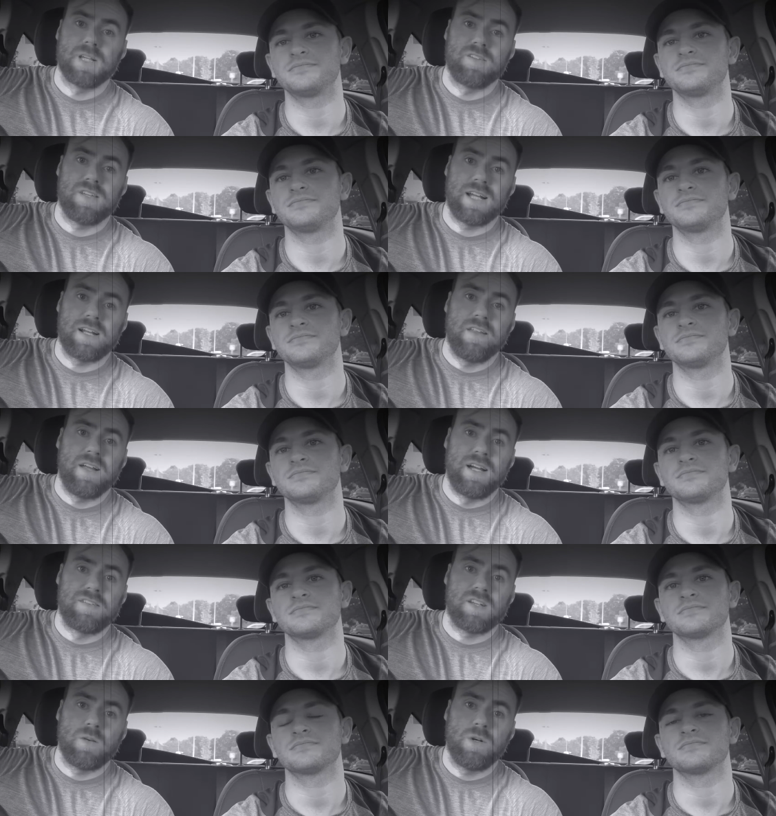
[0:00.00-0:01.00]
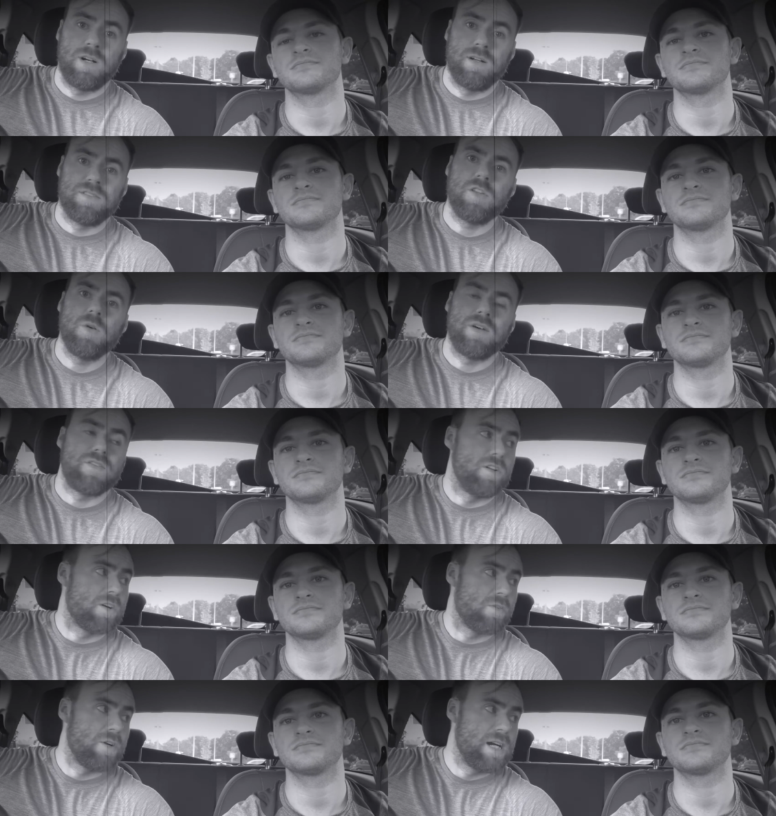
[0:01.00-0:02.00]
Speaker 1: exactly that so uh, do have a
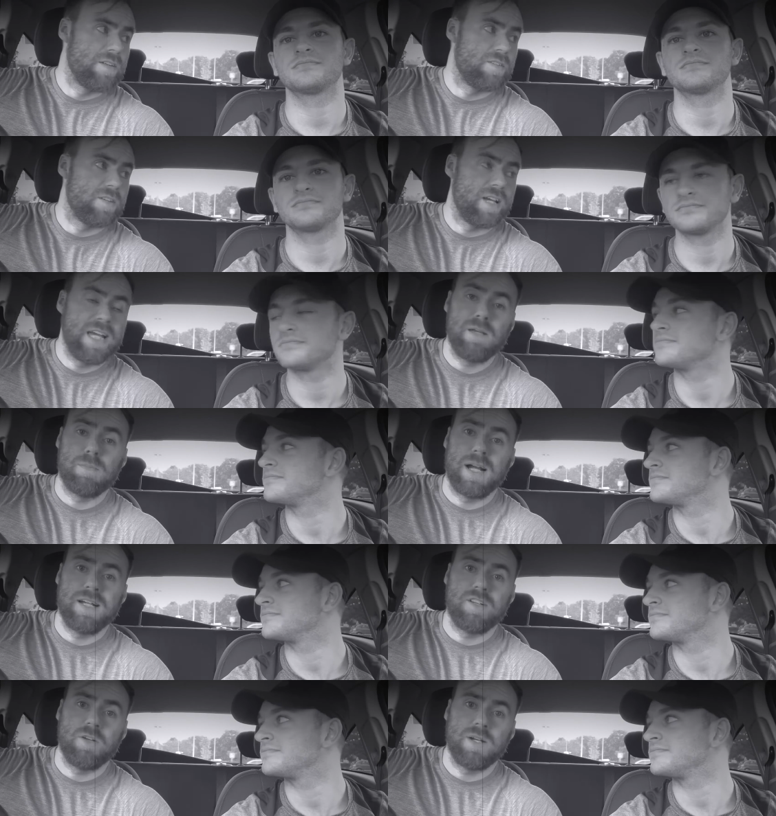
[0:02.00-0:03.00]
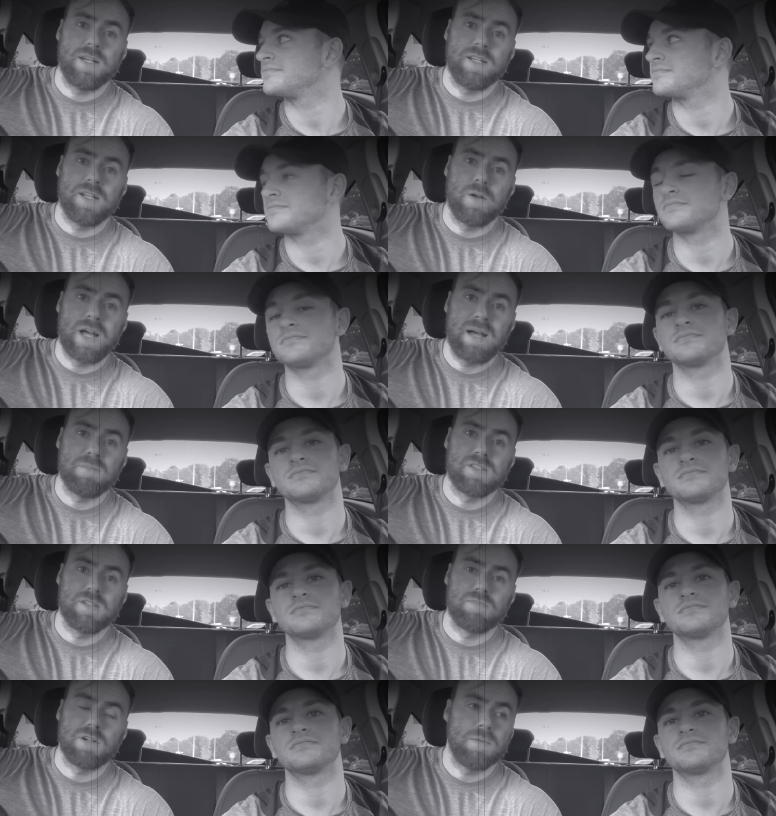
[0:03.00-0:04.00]
look around ebay do it you know
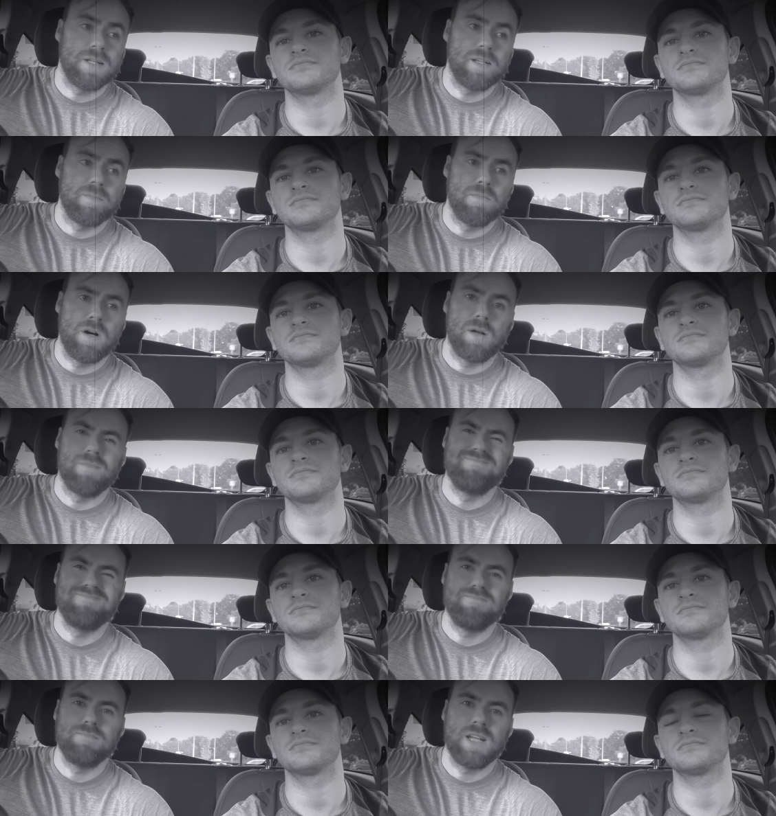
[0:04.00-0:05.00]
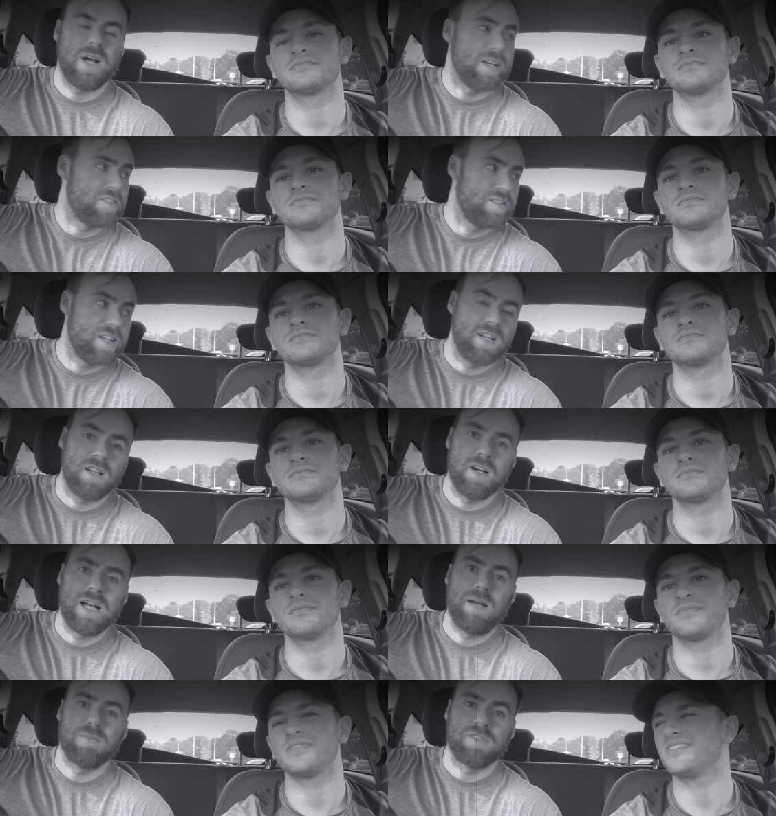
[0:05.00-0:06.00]
amazon probably might mm, no actually tell a
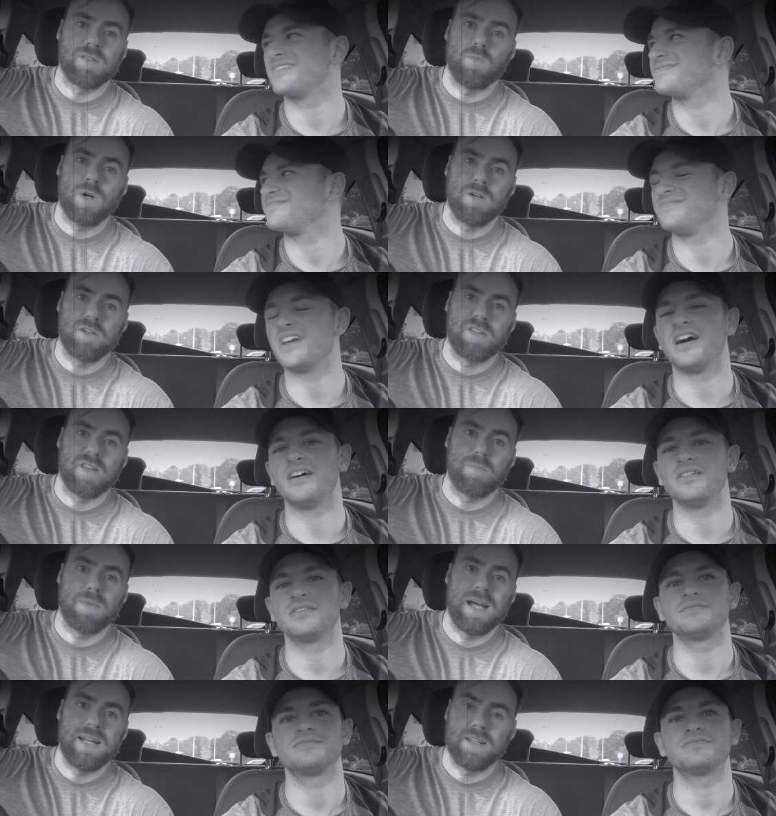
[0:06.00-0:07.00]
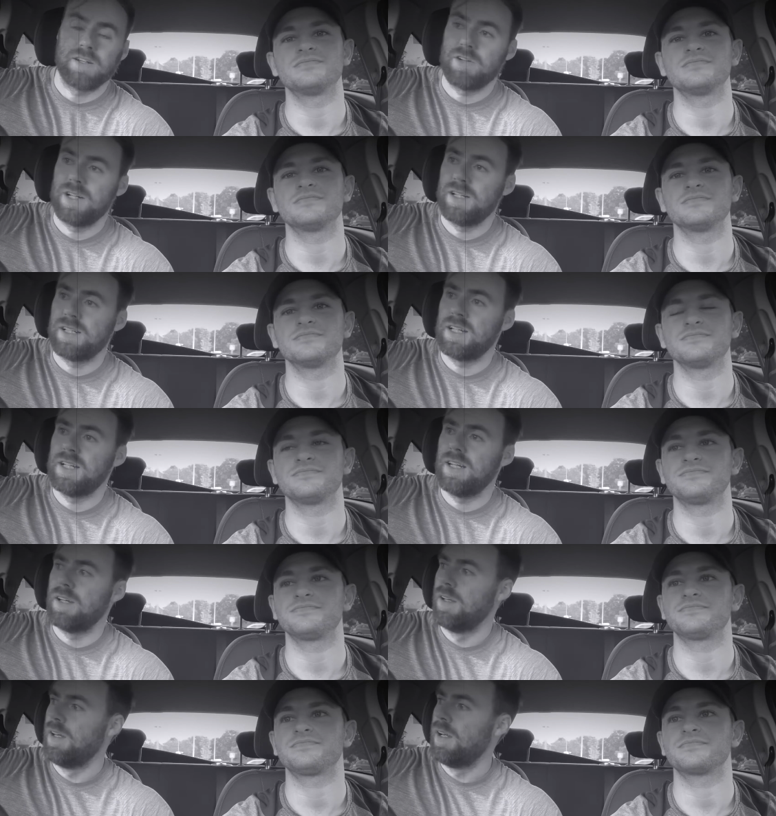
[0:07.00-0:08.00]
lie amazon won't because no. of the banned ingredient in
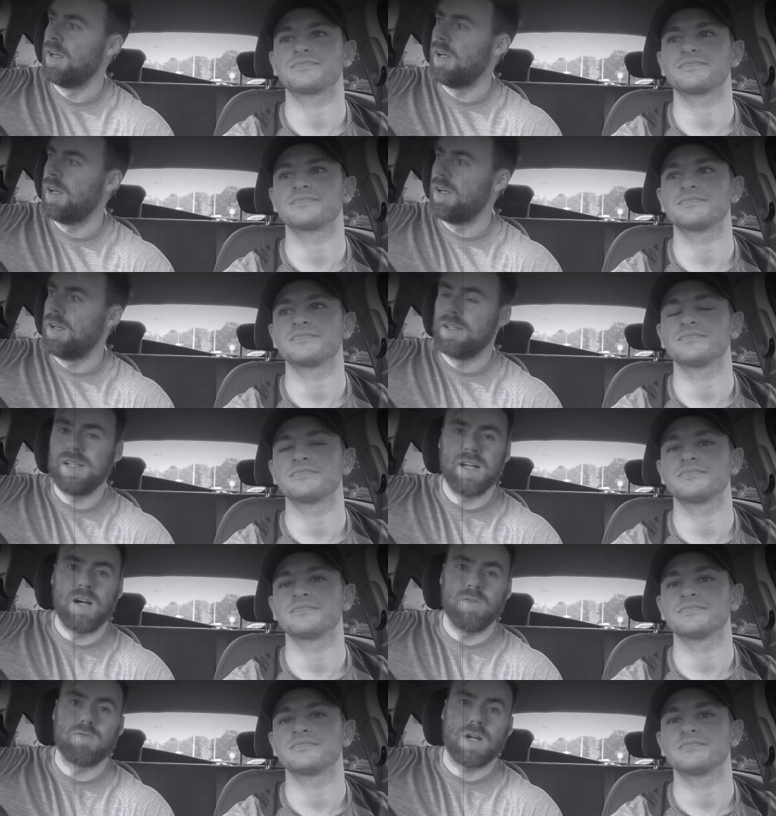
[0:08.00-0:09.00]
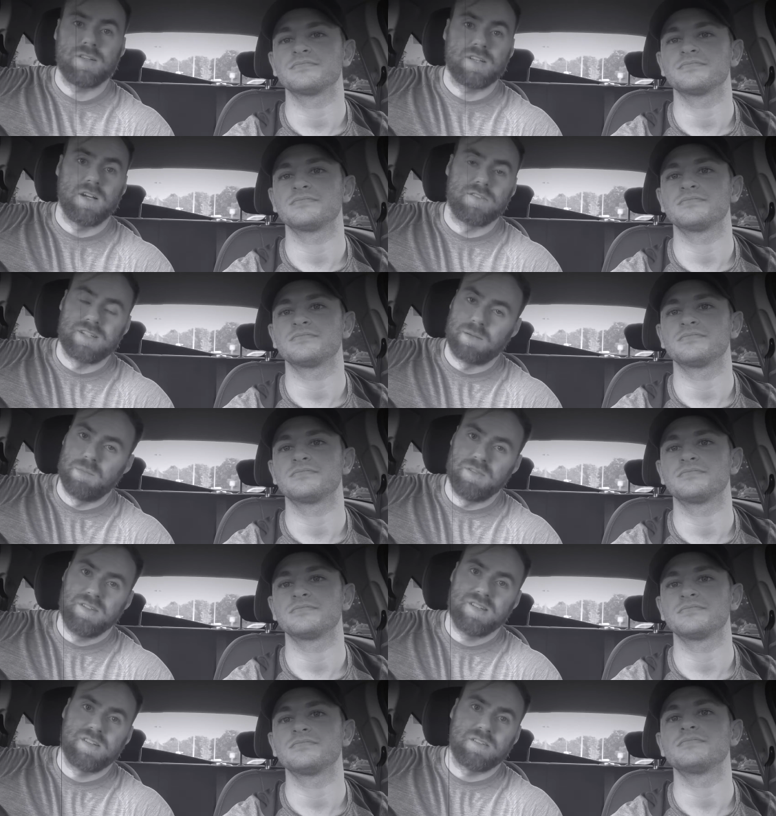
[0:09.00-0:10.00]
it you know, Rusco
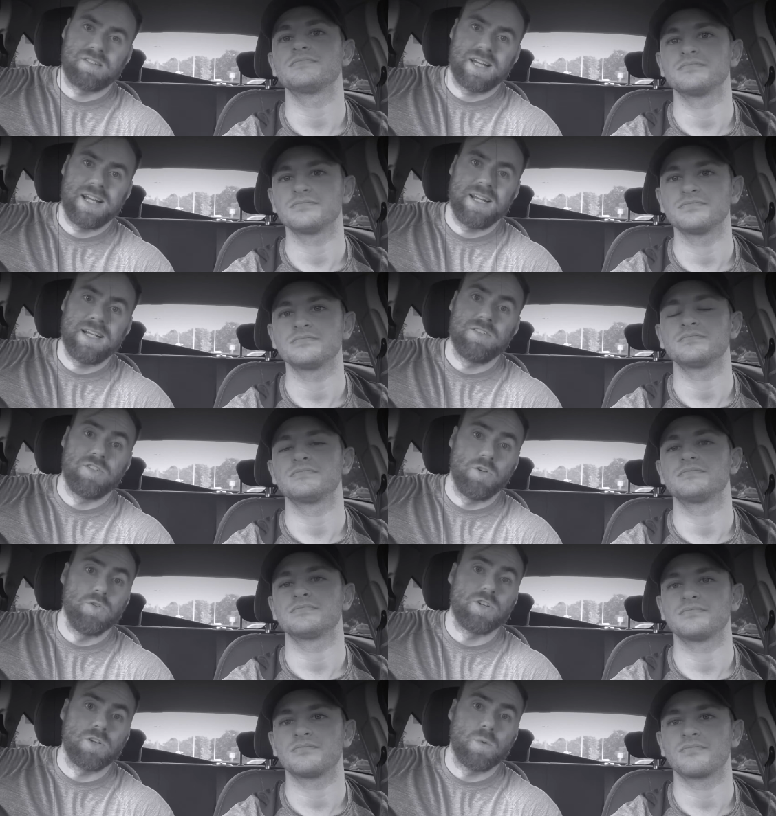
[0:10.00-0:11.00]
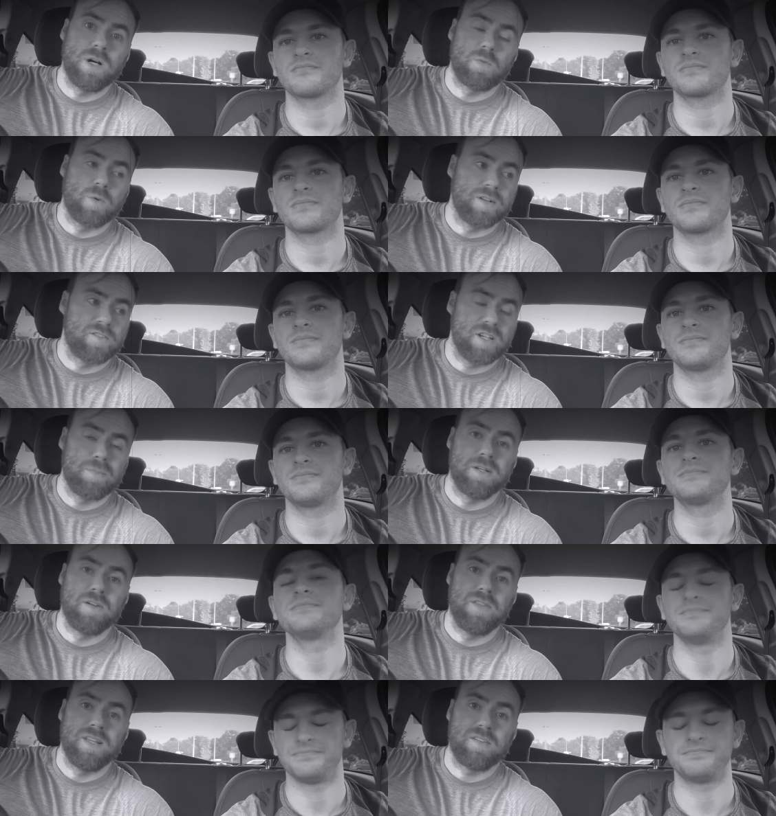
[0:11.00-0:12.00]
supplements, as I say, they do do worldwide
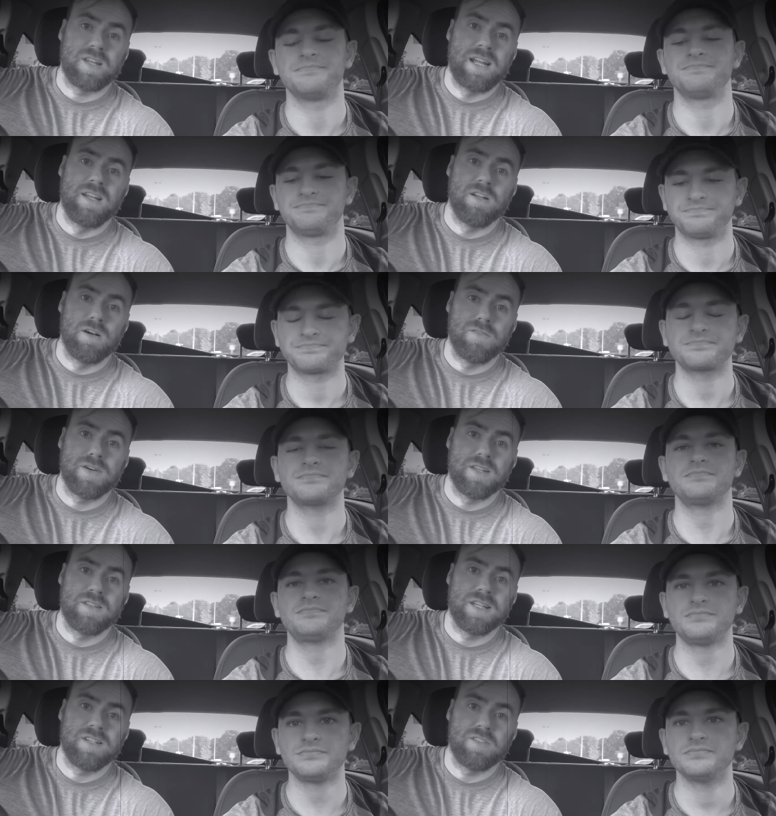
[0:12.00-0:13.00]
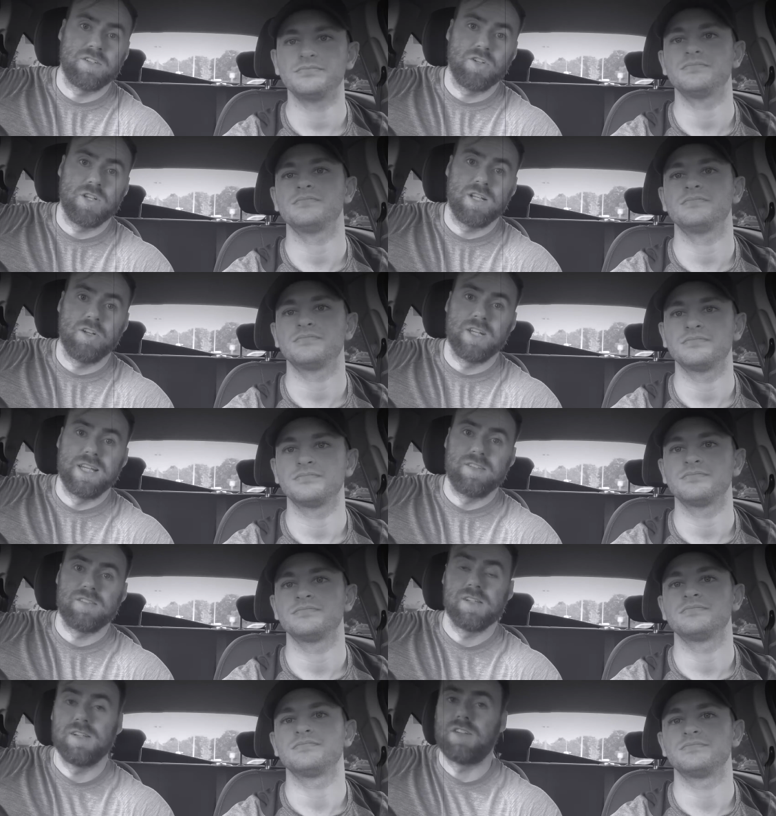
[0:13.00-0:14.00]
shipping on mm. this and a lot of other decent goody
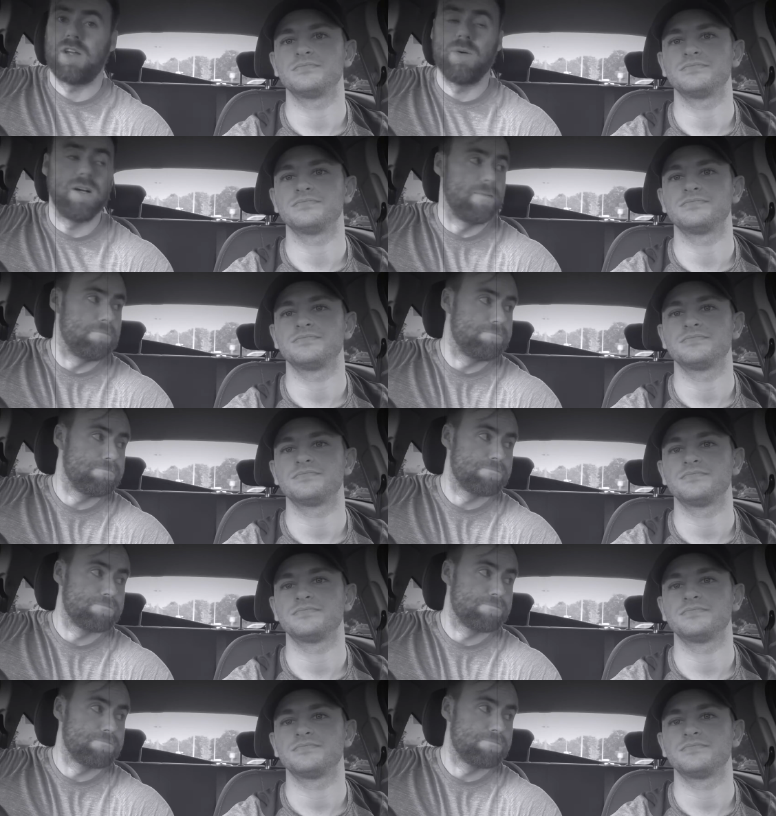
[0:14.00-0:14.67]
goodies. So, um,